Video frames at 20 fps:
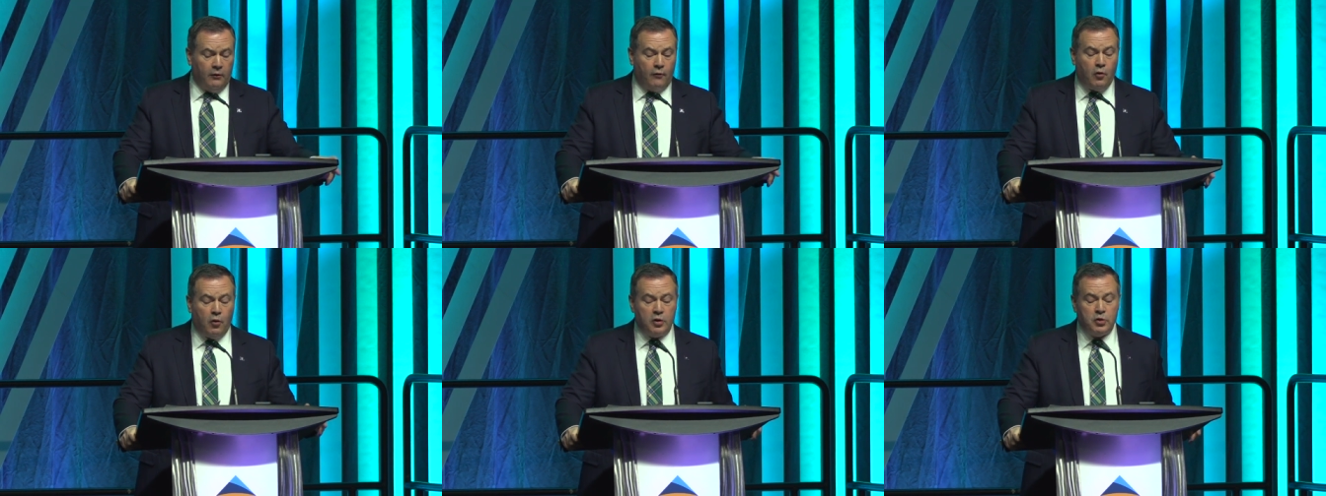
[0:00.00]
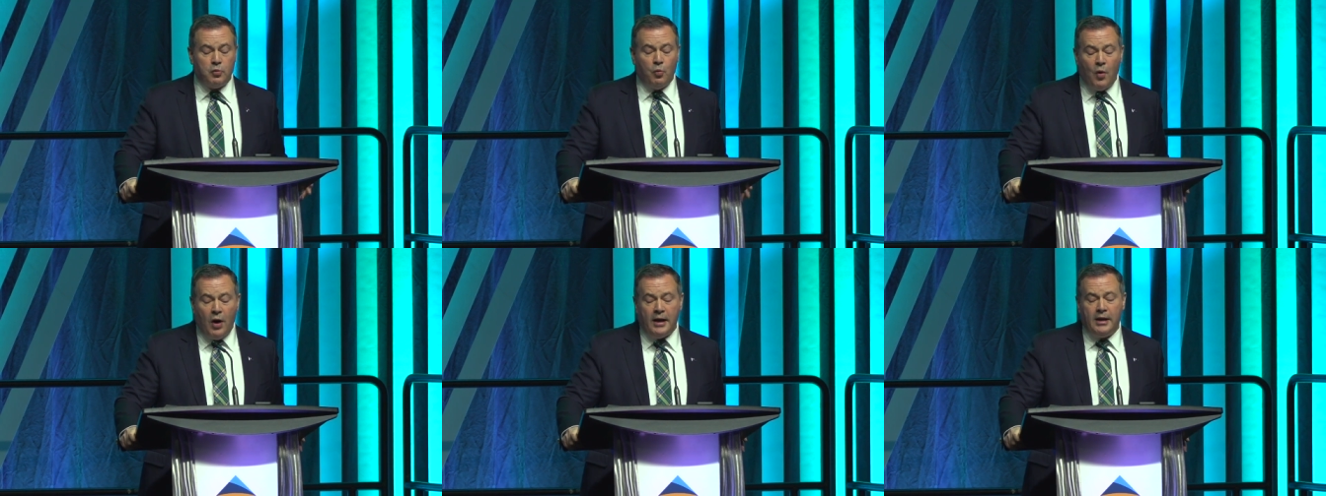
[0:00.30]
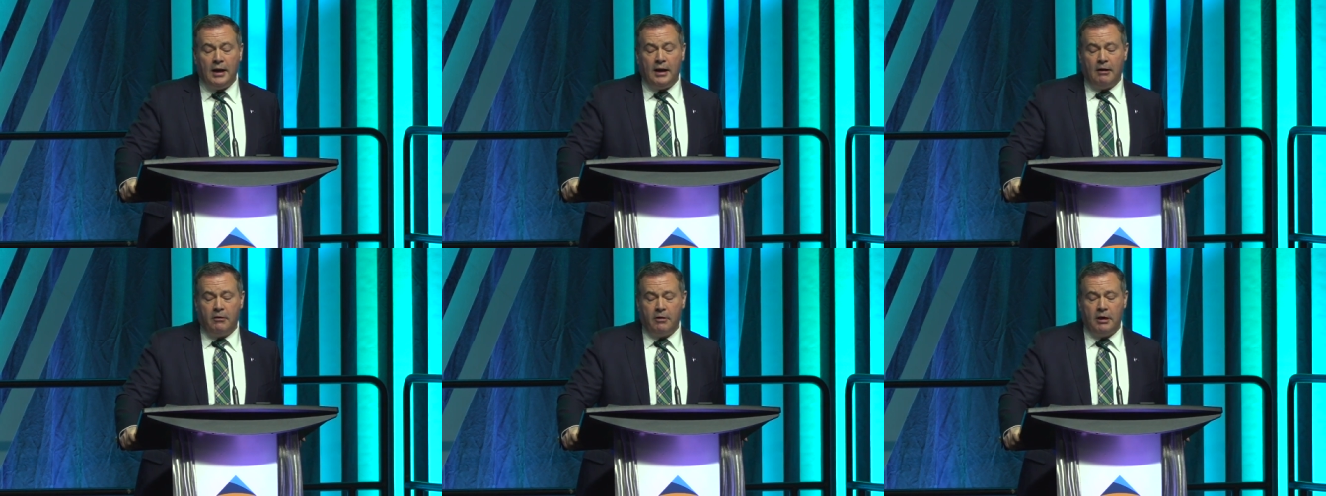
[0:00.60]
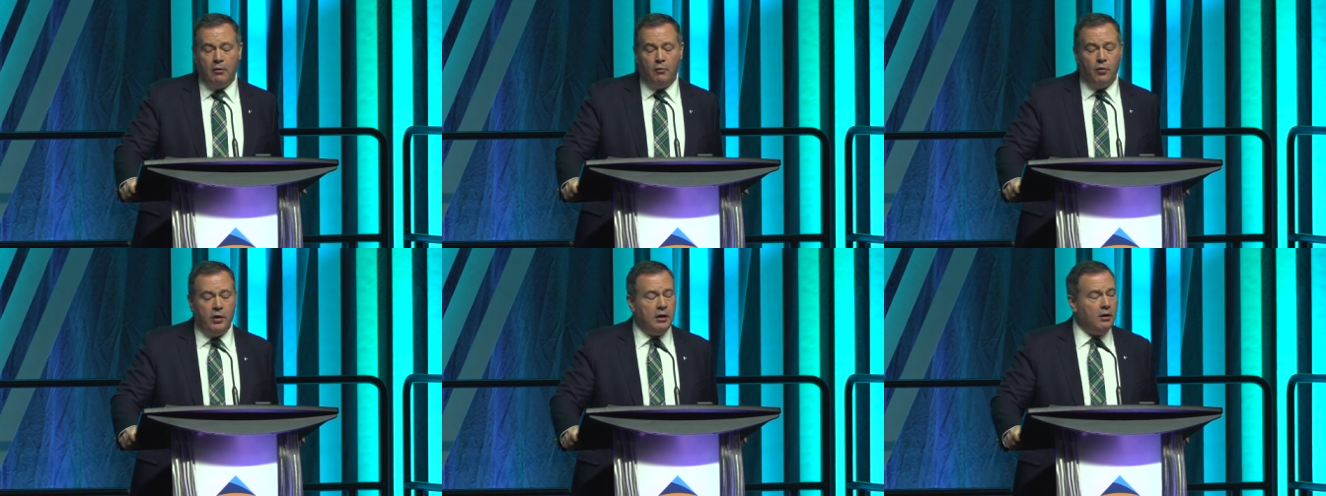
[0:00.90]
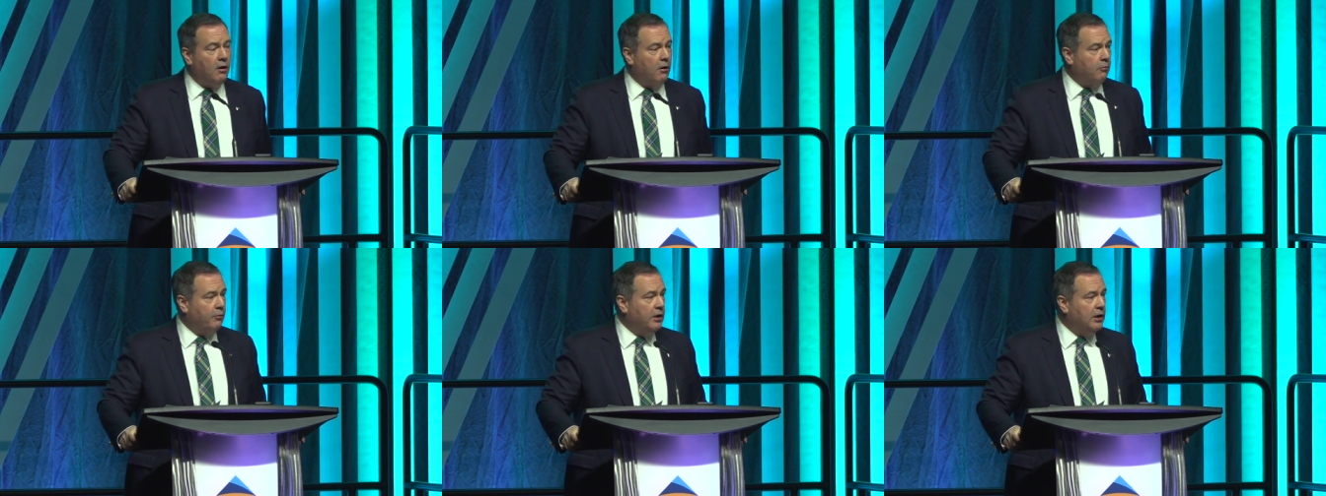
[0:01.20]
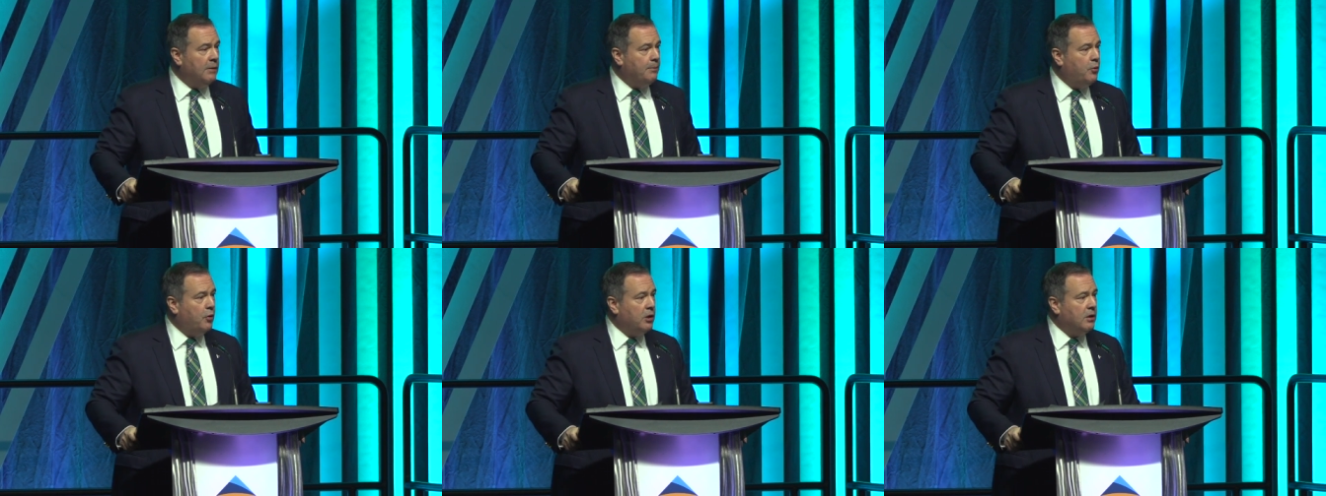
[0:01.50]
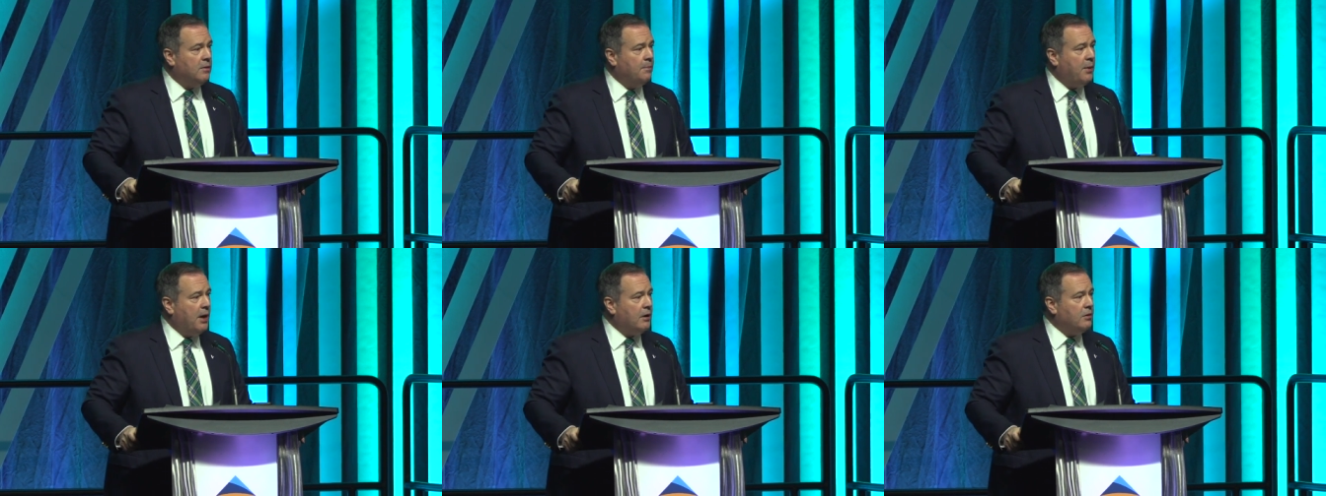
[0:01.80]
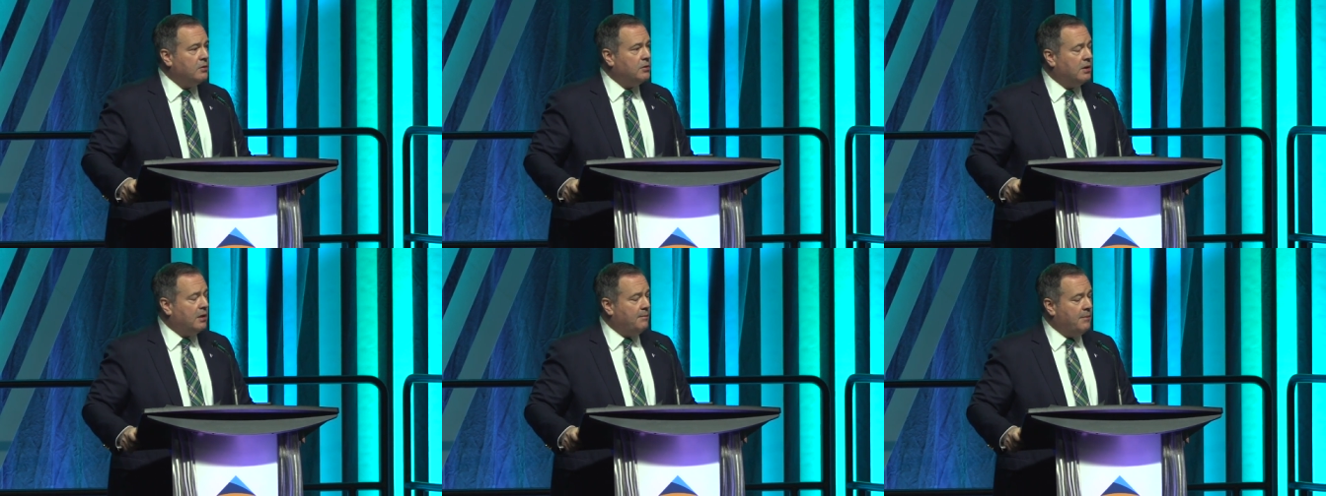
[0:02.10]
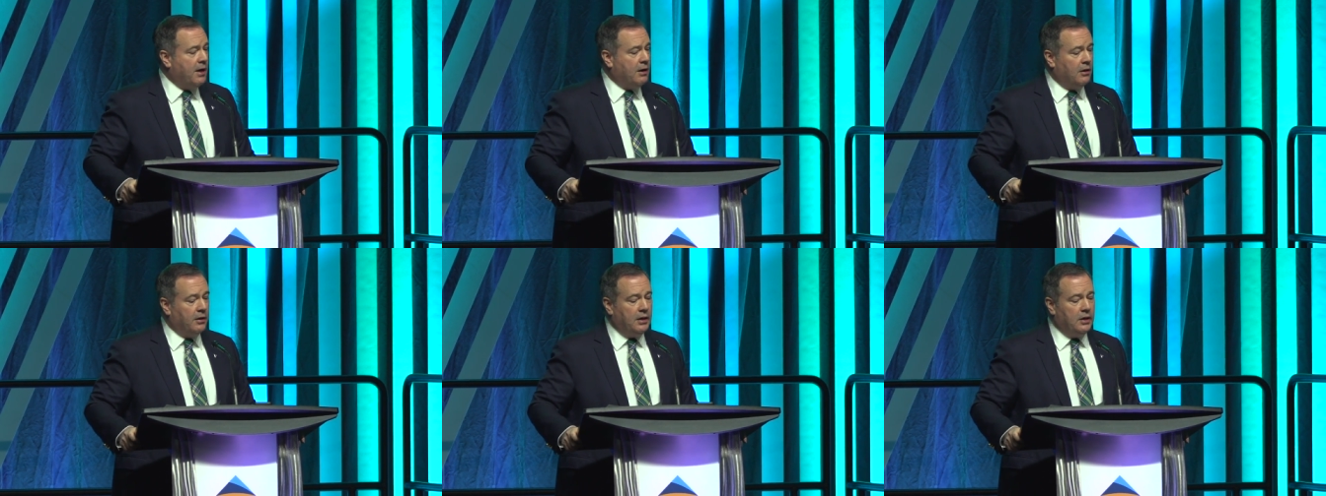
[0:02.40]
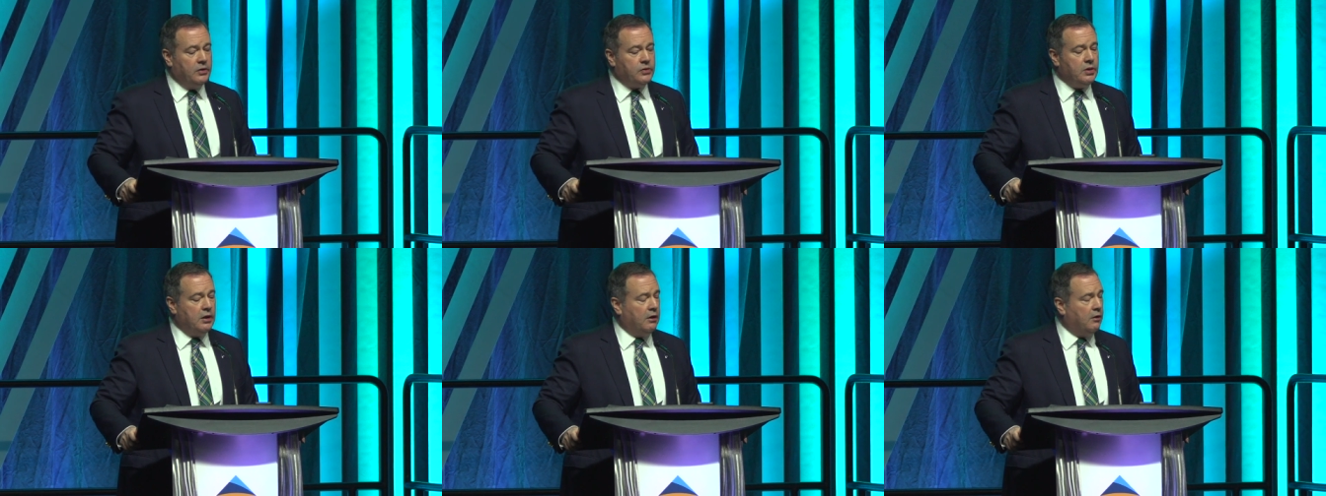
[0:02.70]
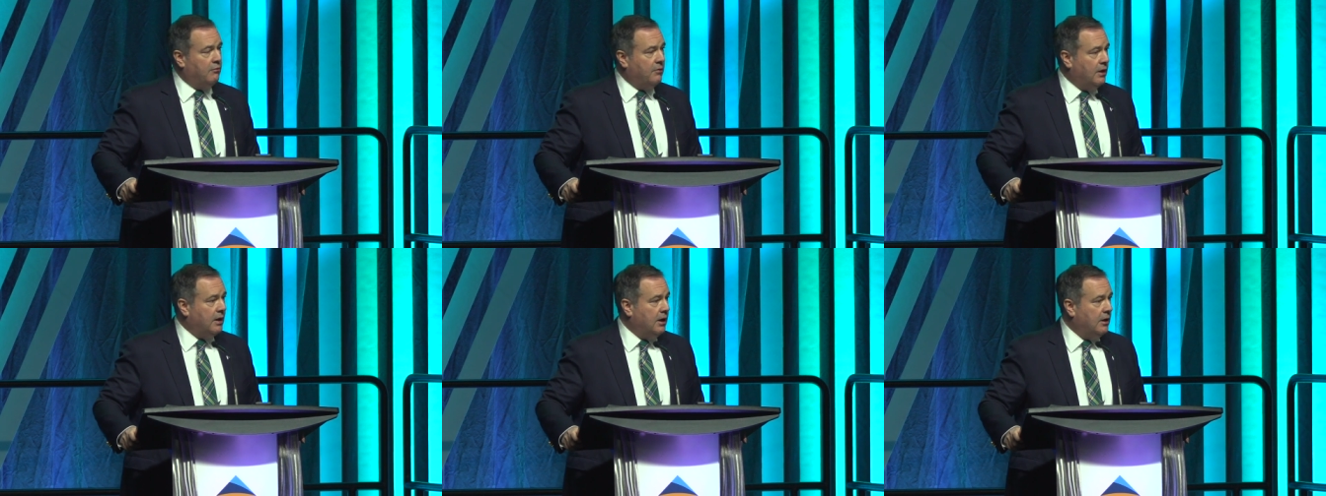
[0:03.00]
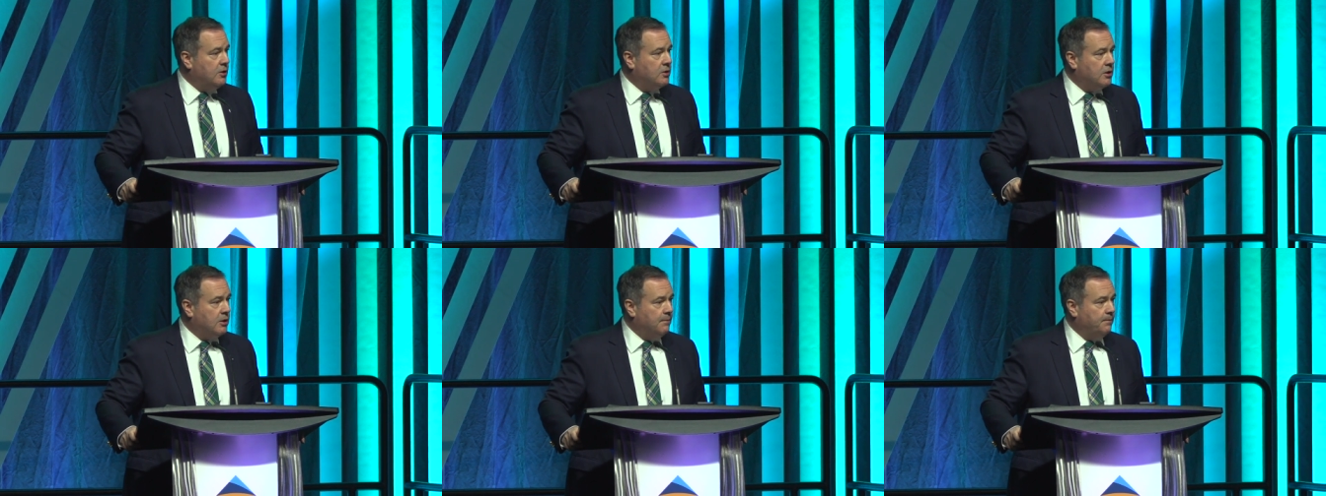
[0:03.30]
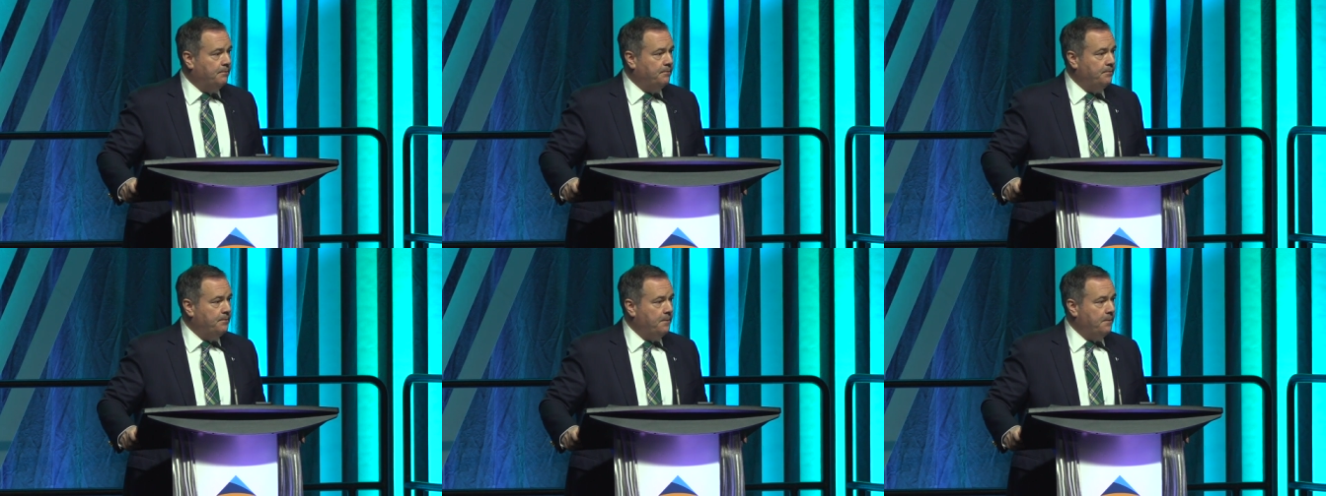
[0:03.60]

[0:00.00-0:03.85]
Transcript: Of course, one area we are really putting the pedal to the metal is in irrigation